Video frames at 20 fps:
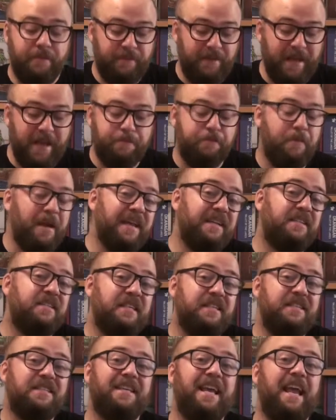that makes
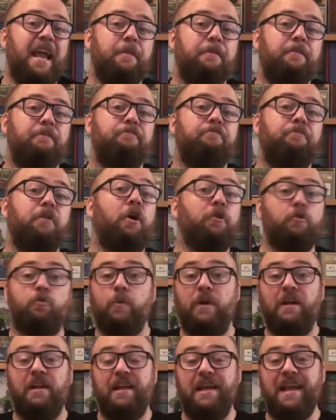this game not
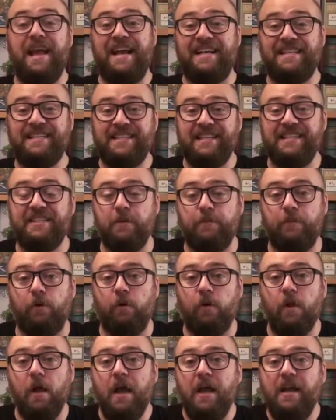really
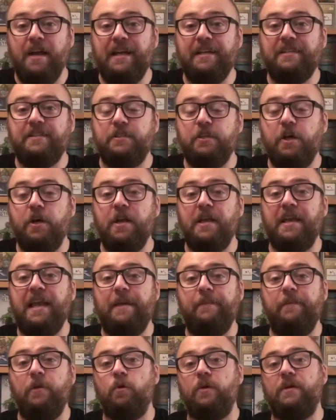accessible. It's not a
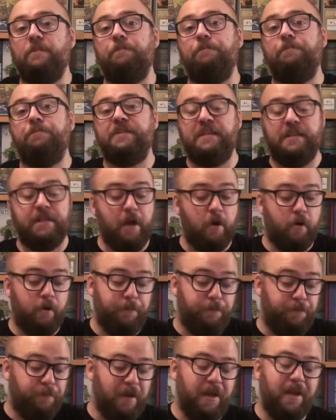game you can sit down
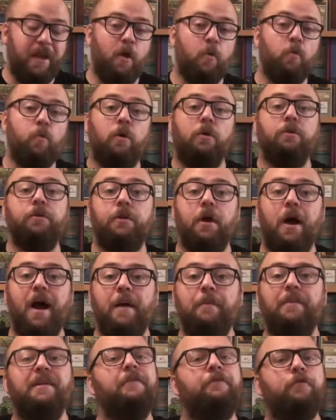and play one
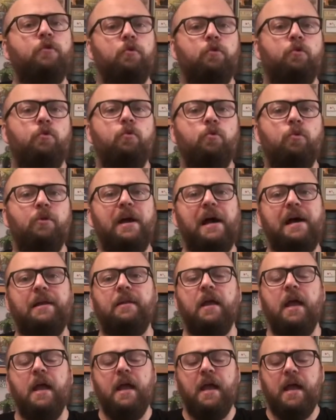time, and if you do that,
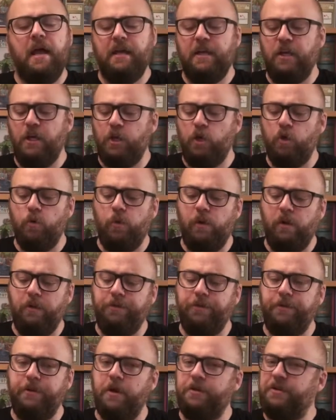you will
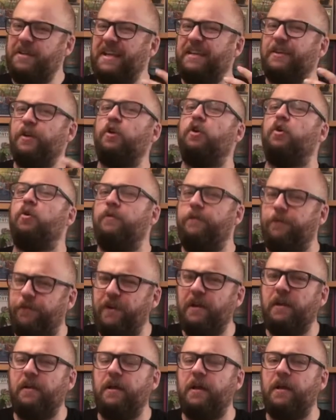not get a good
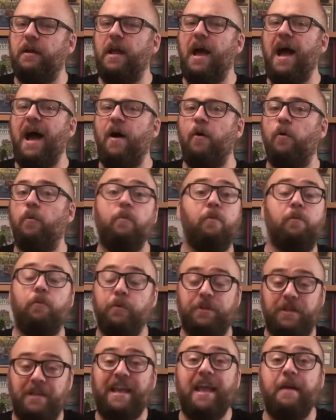feeling on
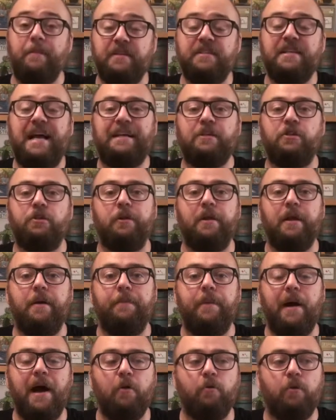what the game is actually
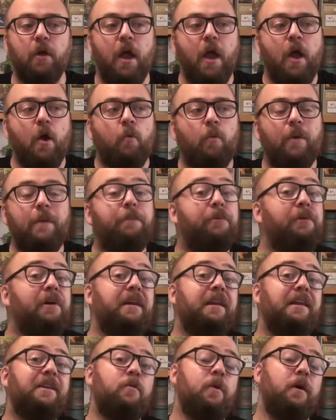about. We
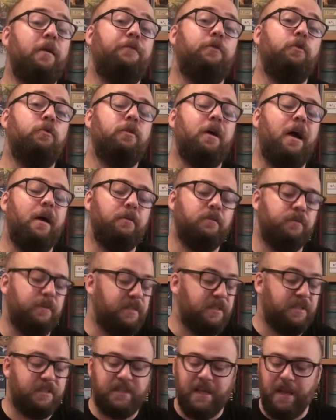played it quite a few times with the